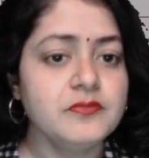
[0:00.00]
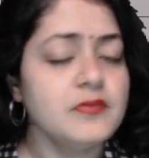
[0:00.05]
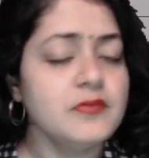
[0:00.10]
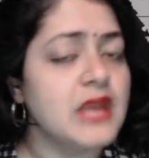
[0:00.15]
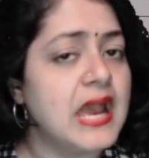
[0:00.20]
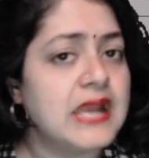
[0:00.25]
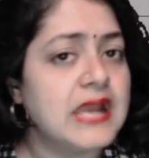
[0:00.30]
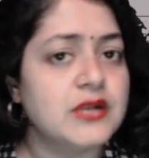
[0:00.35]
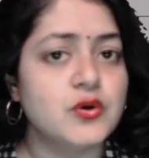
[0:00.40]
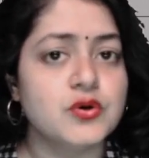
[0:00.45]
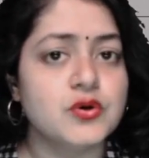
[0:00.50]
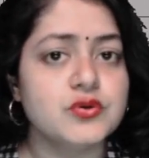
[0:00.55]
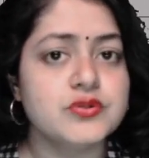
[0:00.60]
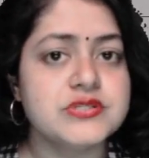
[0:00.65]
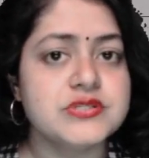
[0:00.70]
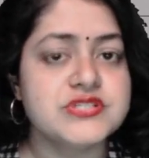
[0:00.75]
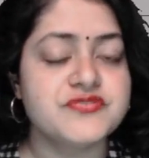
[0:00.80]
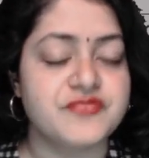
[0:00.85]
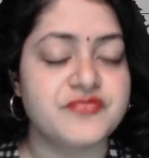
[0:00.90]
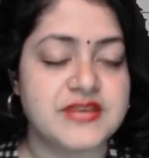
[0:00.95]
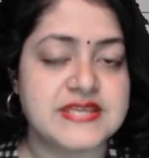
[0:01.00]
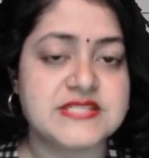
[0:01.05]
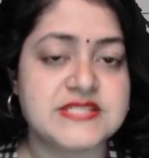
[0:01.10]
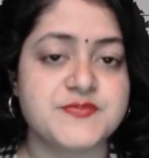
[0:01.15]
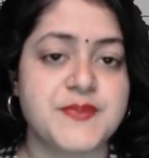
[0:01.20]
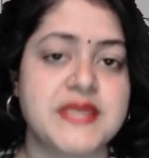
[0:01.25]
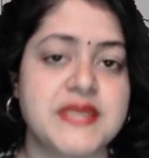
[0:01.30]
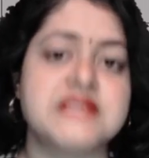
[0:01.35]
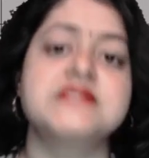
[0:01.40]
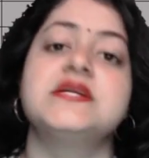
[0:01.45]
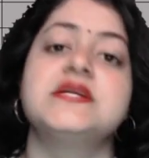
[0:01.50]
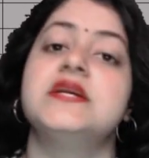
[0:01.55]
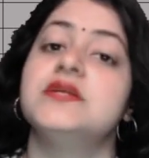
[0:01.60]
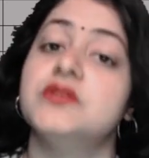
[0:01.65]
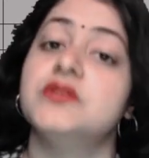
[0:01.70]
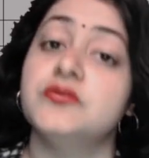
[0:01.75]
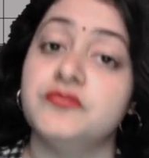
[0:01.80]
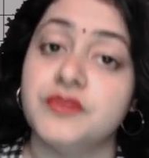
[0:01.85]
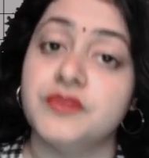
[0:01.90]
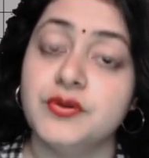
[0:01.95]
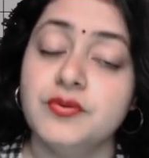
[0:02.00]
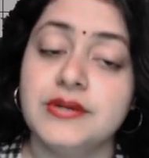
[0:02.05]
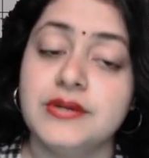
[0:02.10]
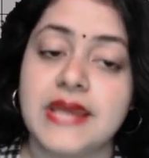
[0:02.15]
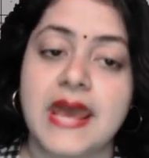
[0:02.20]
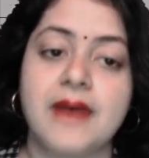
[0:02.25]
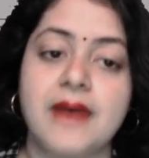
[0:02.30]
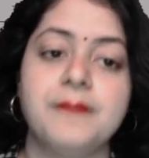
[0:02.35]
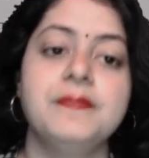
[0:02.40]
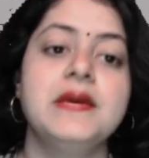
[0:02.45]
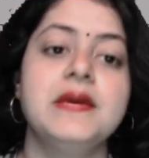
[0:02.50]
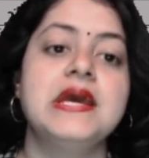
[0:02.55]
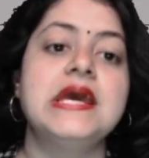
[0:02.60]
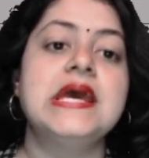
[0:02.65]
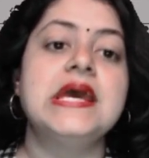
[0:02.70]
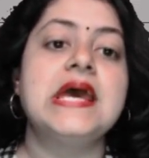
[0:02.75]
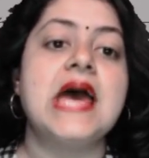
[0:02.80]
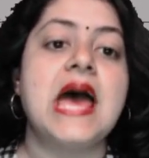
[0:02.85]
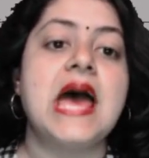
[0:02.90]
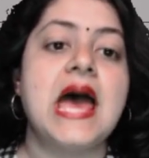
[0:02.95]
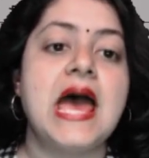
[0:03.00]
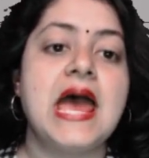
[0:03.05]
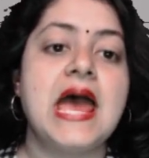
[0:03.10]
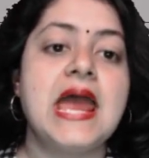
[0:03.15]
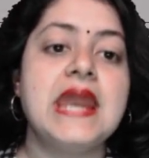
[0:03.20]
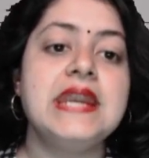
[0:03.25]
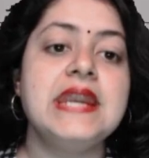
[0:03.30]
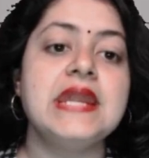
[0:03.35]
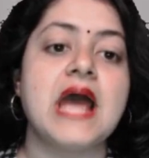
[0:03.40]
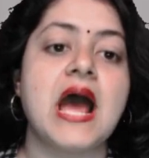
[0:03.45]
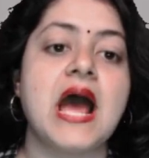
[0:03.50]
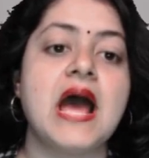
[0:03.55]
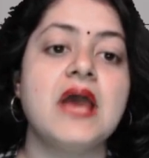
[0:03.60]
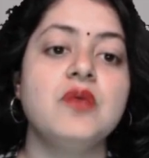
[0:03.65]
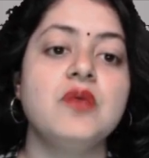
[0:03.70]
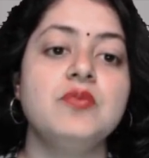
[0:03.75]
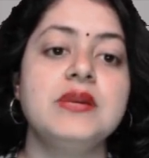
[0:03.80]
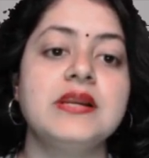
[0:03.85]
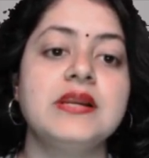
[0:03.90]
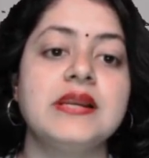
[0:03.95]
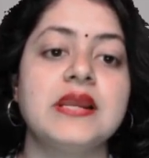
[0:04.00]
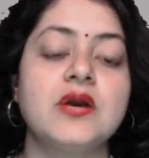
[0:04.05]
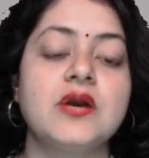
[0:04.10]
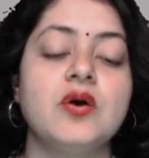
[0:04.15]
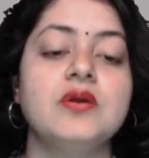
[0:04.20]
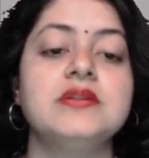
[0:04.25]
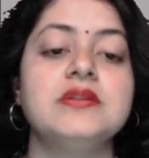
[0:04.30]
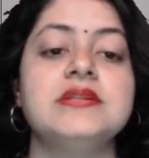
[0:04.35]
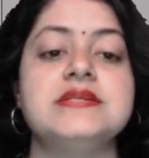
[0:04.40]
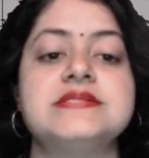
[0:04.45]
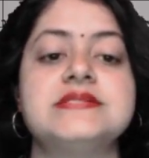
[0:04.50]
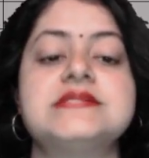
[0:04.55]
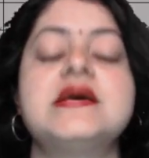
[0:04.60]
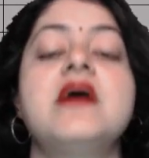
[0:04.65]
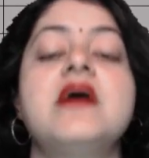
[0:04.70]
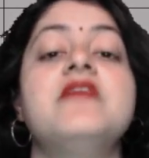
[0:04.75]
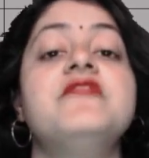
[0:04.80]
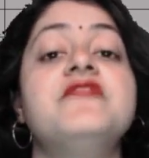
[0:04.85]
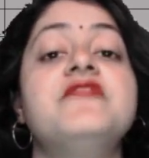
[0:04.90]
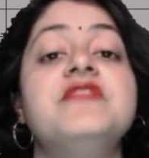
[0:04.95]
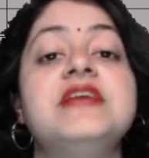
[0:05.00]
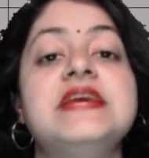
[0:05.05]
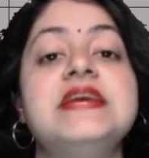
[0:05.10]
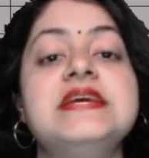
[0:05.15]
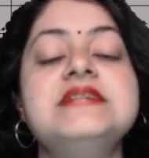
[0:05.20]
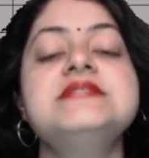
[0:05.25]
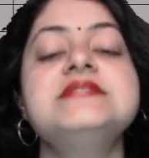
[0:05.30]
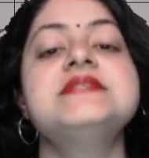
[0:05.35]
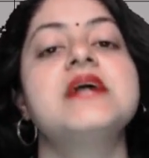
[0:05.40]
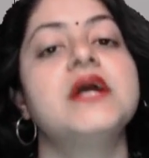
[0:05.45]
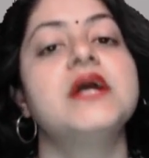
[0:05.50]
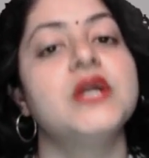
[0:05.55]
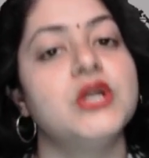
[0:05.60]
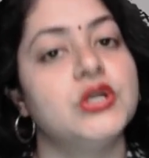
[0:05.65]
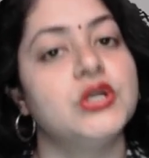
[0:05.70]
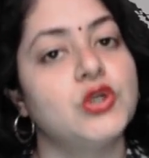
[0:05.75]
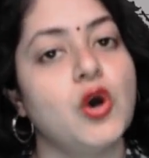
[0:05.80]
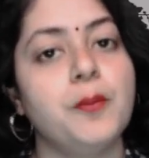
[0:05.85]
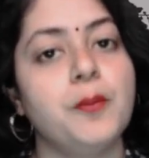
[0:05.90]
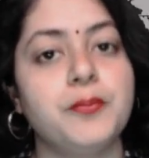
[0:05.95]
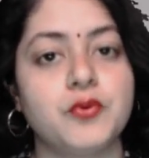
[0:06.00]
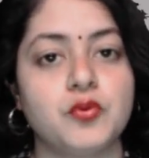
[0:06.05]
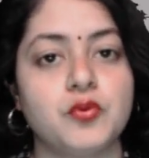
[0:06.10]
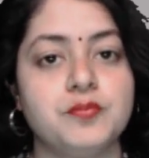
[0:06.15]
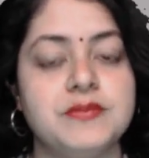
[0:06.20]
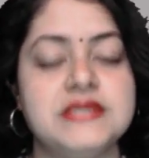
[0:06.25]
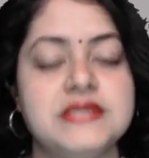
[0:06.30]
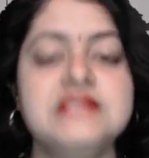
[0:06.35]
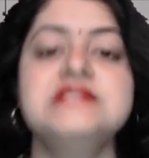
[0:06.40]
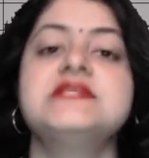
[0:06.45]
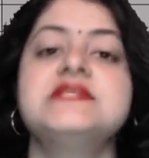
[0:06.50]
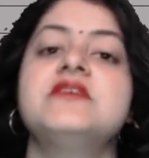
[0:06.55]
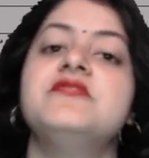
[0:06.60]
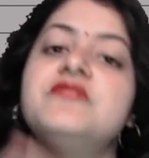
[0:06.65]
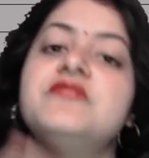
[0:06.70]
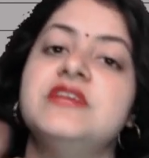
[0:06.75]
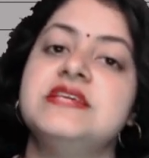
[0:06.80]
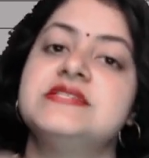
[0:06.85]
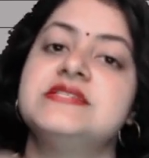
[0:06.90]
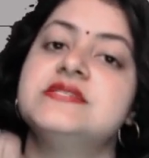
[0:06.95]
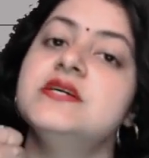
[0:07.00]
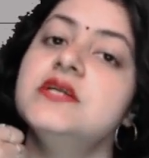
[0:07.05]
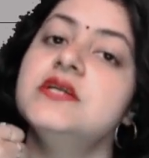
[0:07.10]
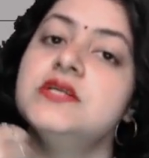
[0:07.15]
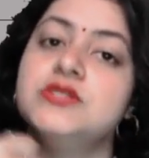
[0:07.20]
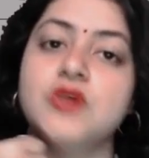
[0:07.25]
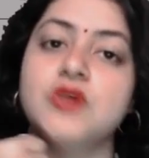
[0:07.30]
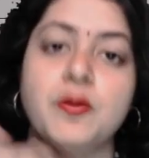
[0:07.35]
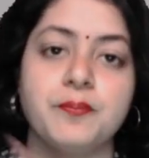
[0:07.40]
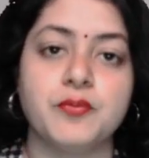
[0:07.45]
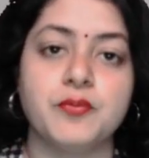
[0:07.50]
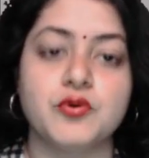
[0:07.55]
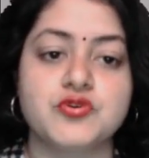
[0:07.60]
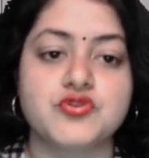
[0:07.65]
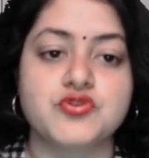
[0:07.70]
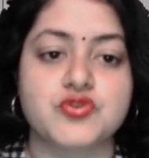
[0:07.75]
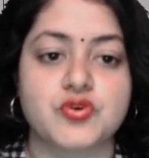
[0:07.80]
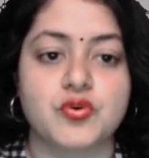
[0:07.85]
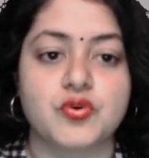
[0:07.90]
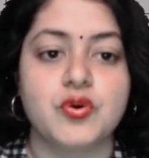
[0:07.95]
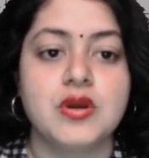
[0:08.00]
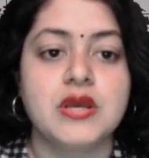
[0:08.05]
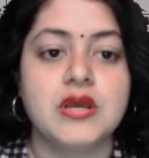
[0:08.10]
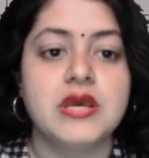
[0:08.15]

I'll go to this freeze panes under the View tab and I will click on this freeze top row, means freeze the topmost row.